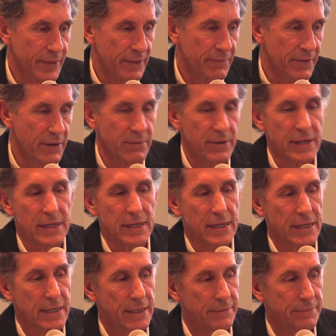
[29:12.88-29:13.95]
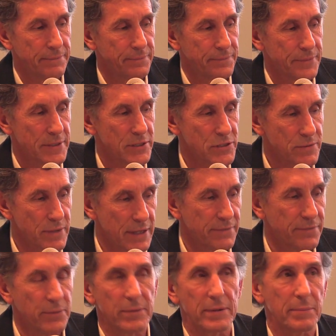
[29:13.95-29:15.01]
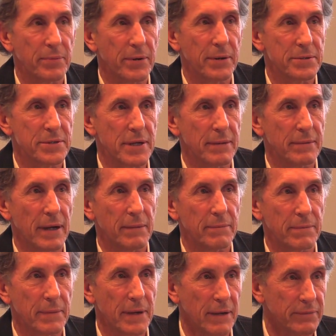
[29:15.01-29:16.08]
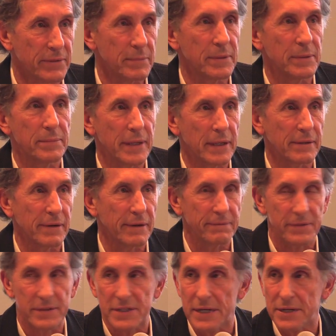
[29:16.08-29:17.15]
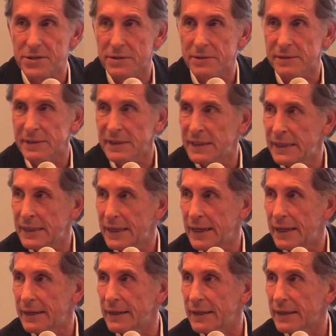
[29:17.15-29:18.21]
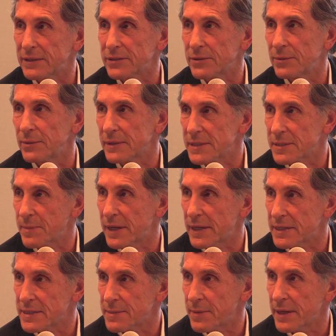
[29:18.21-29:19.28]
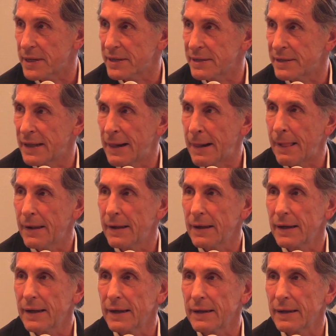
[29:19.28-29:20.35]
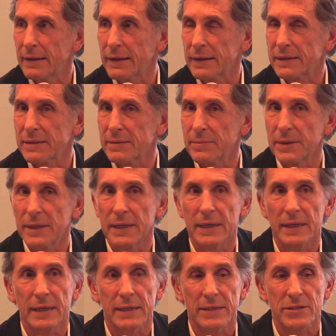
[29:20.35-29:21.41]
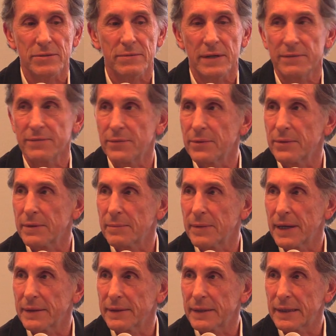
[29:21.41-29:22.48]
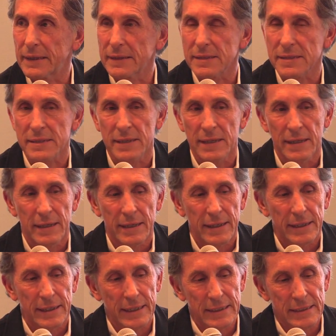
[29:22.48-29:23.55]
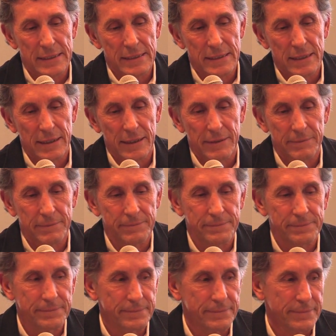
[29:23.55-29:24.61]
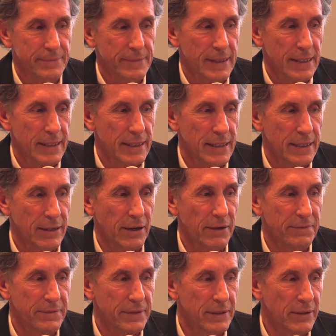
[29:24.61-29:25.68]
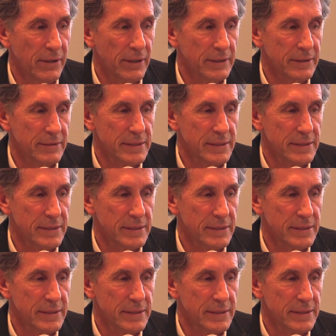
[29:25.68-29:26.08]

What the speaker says: very straightforward approach. I'm comfortable being confrontational, and I like to call a spade, and I like to be straightforward about things. It's often not